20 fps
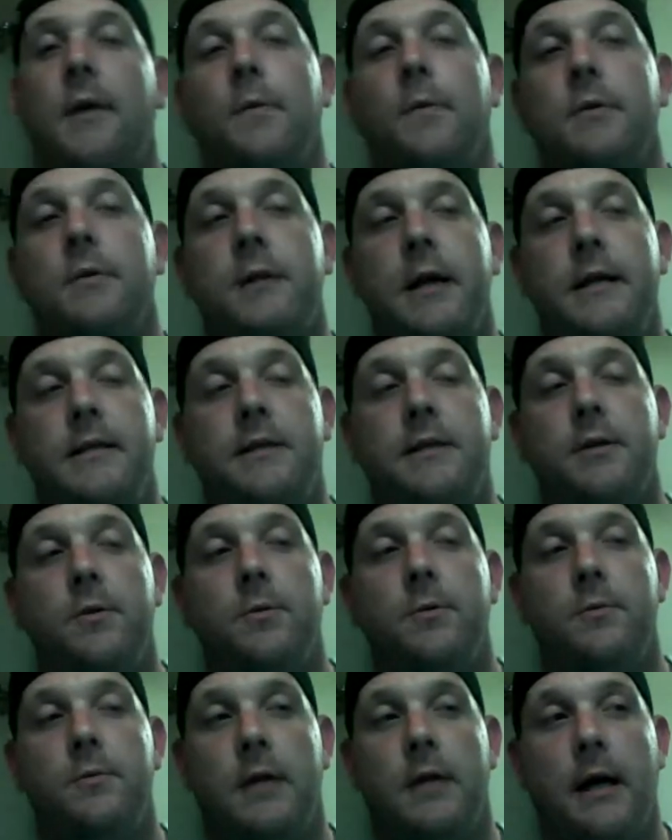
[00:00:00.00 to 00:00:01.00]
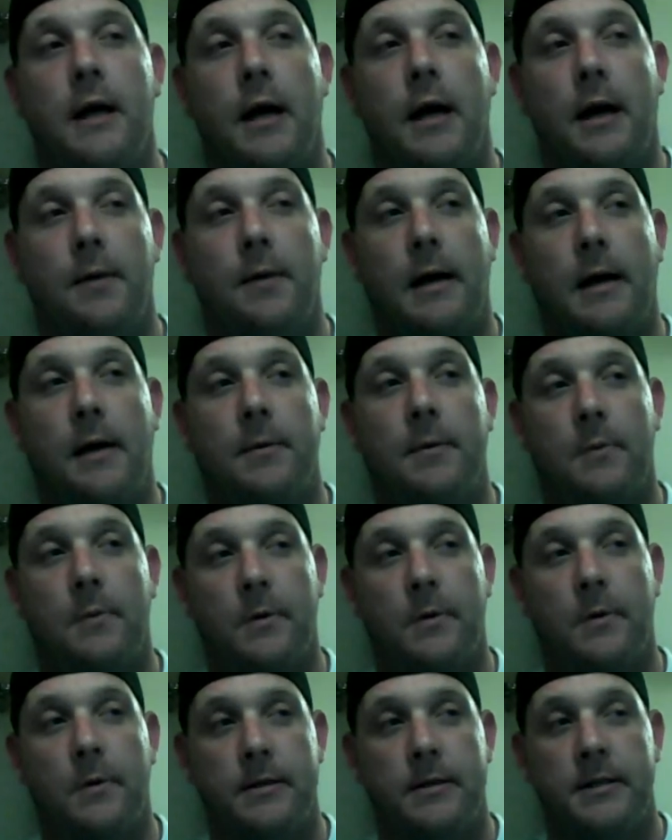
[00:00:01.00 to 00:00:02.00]
thing too that I
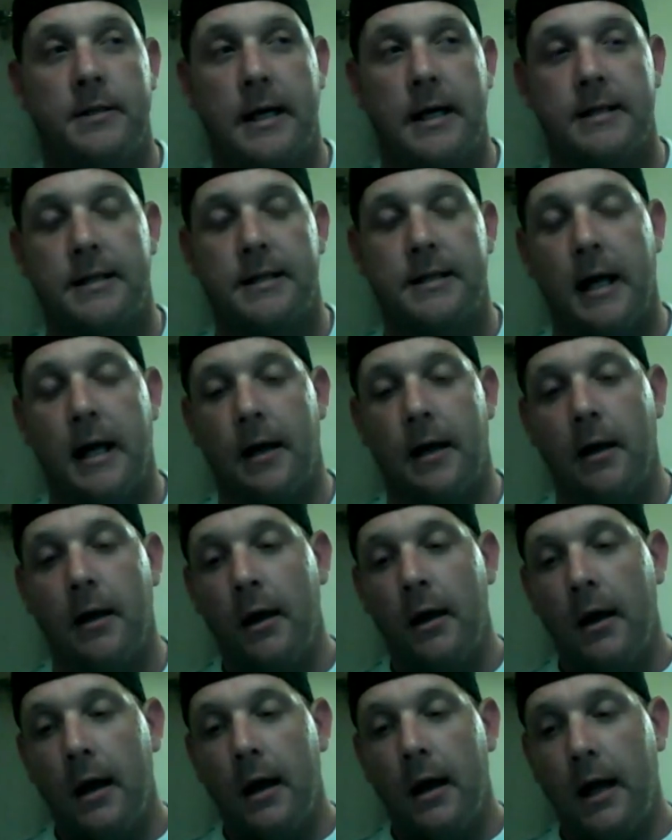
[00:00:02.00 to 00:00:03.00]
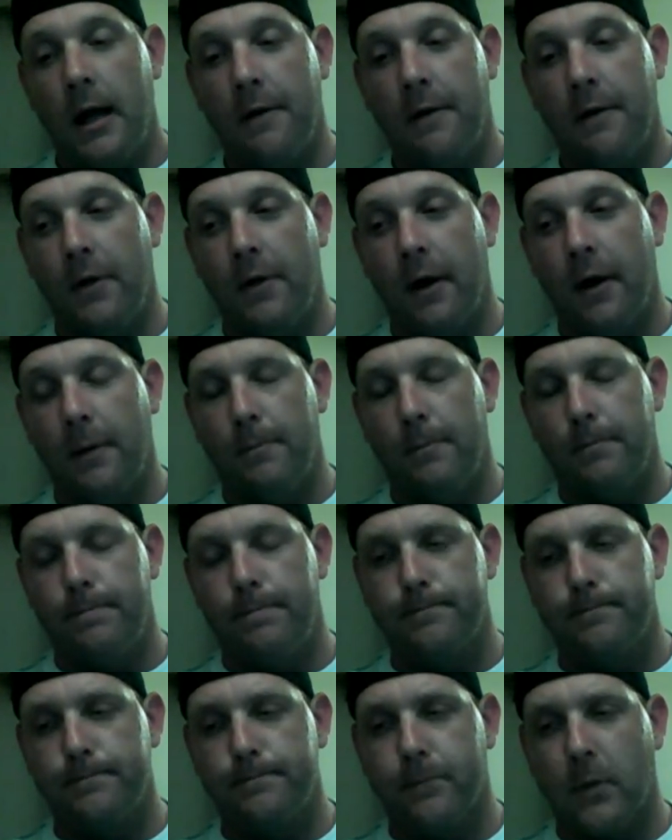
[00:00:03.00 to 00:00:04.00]
wanted to say is that if
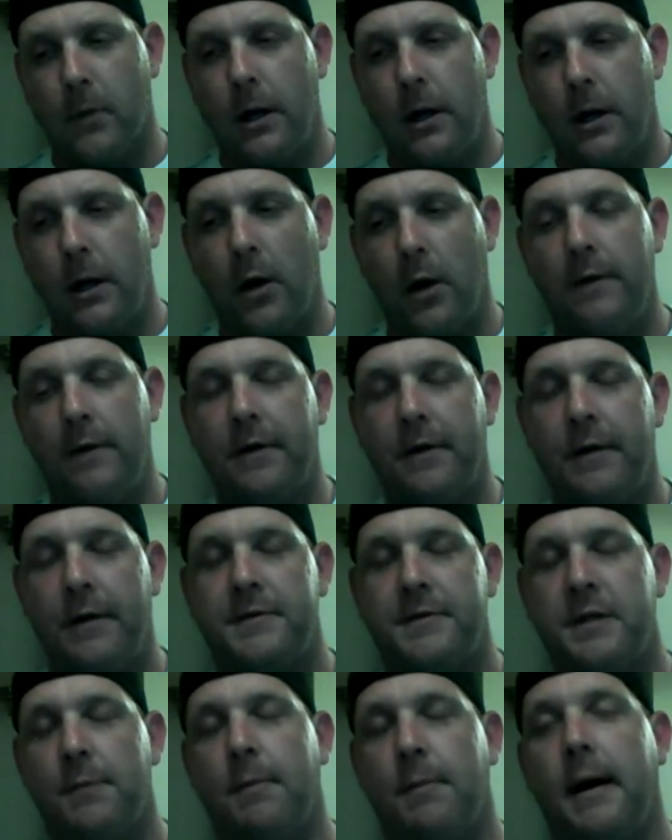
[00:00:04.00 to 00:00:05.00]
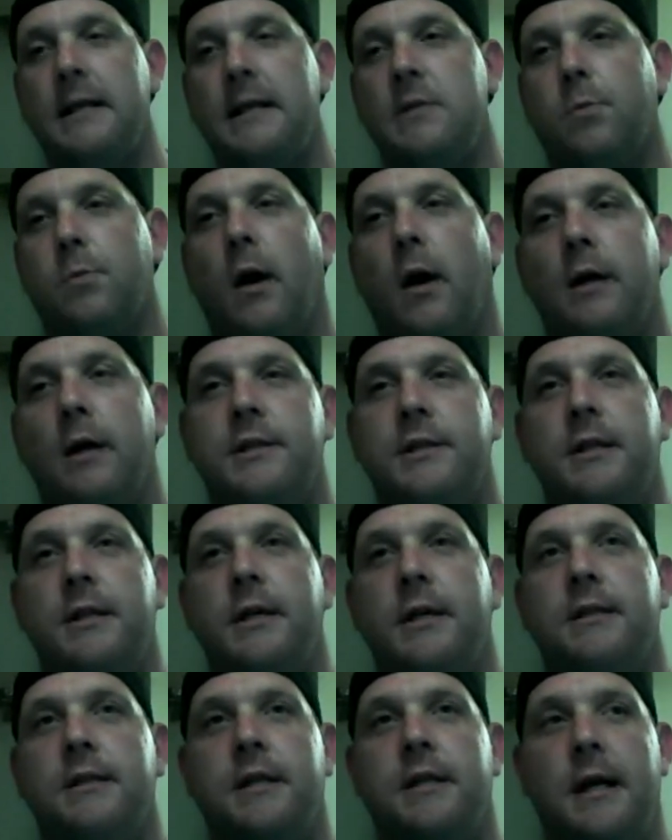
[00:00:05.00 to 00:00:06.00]
you know, if somebody's watching
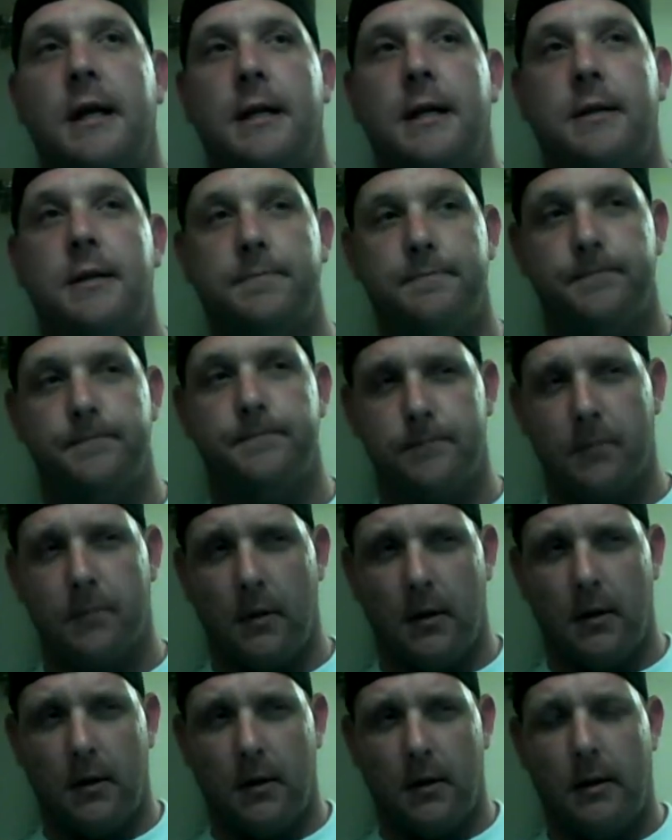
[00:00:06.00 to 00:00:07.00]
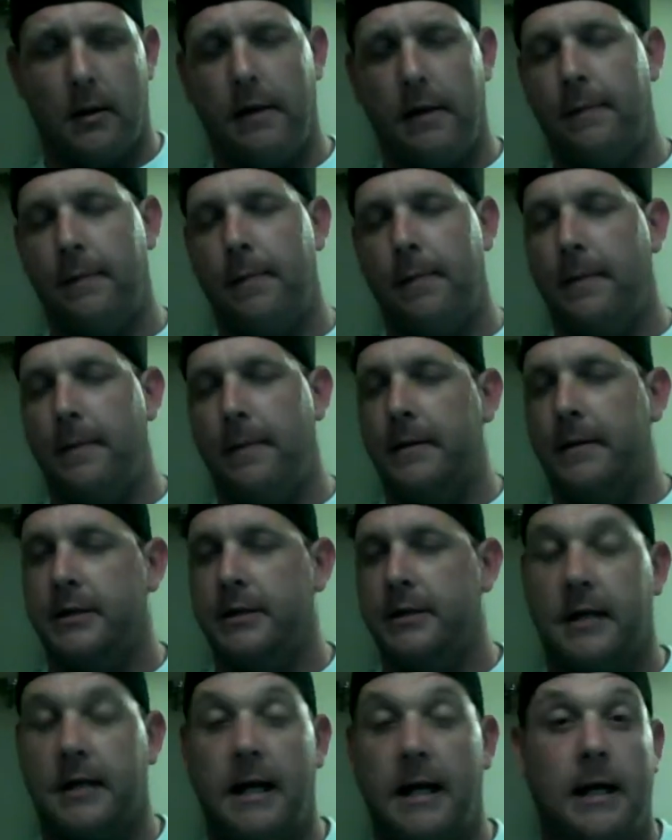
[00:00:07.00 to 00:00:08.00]
this and they may be
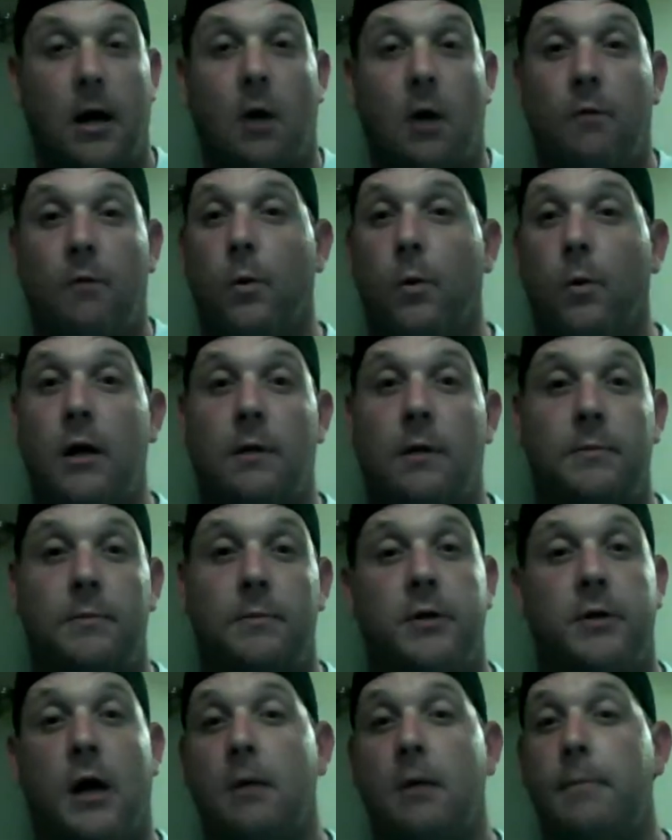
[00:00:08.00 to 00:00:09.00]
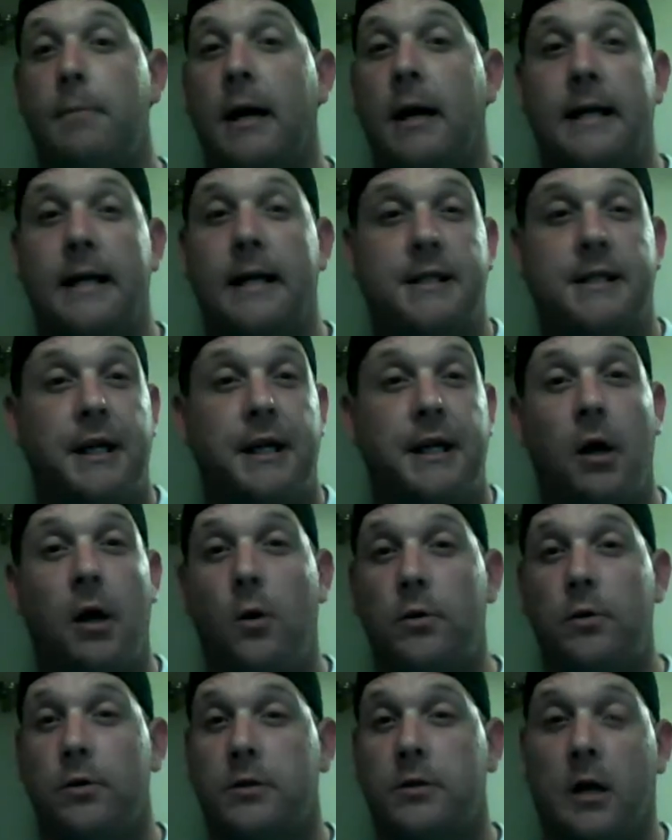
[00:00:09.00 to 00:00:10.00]
just getting overwhelmed. You're talking about
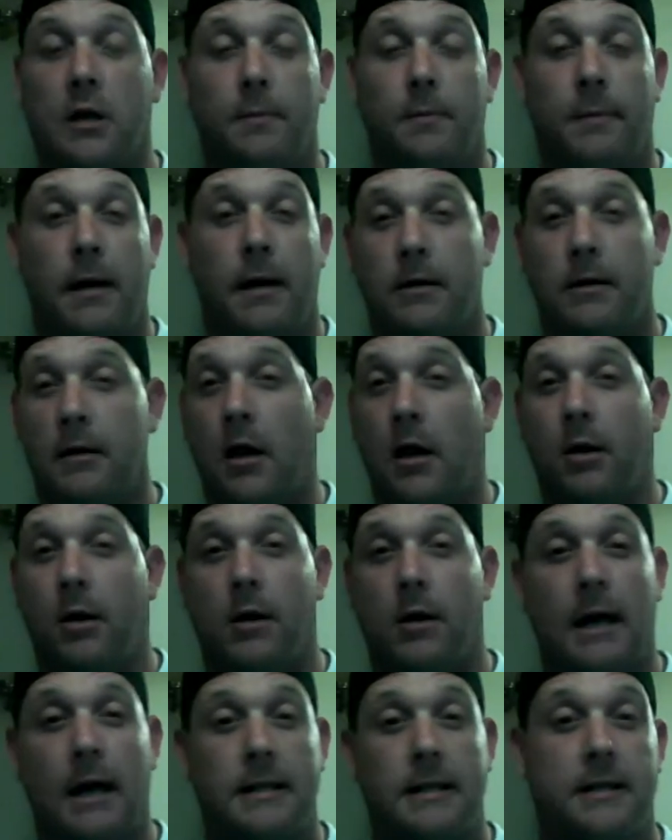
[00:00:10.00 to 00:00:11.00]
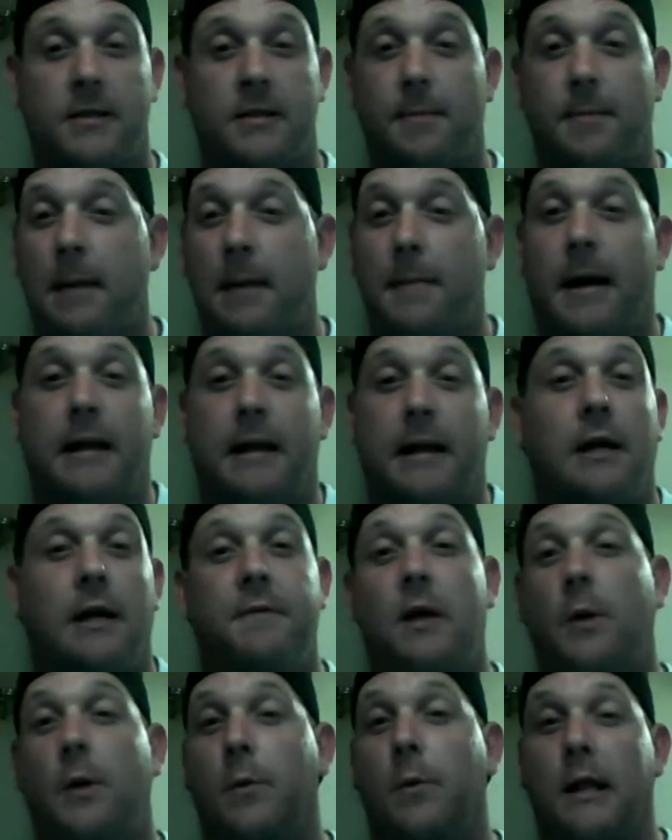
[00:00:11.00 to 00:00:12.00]
SEO. You're talking about all kinds of. Somebody might not even
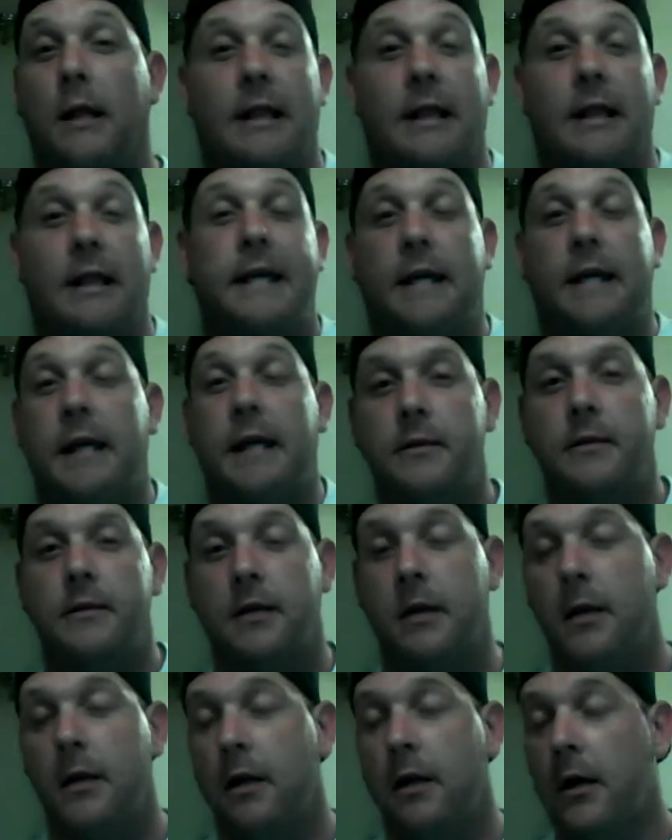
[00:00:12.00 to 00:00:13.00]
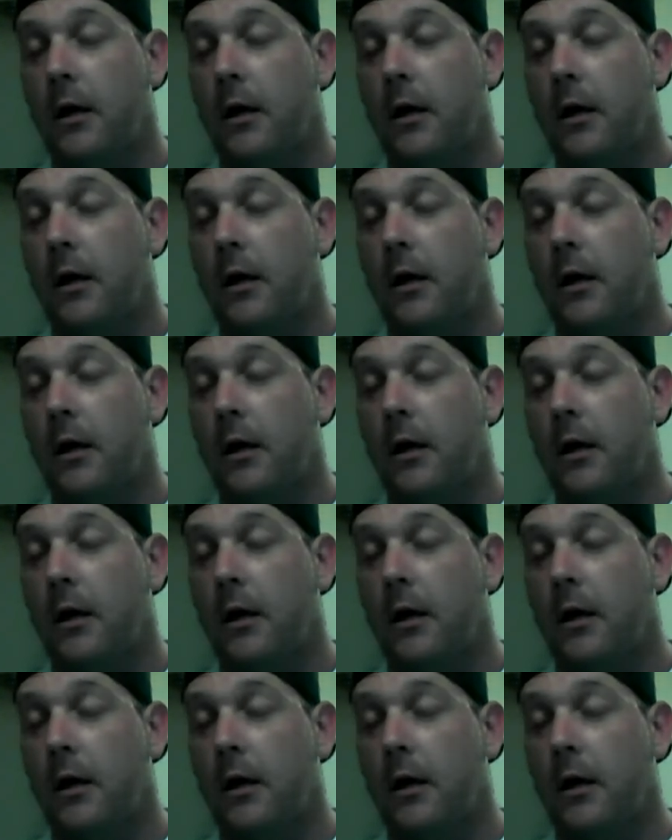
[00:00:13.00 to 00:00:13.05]
know what a link is.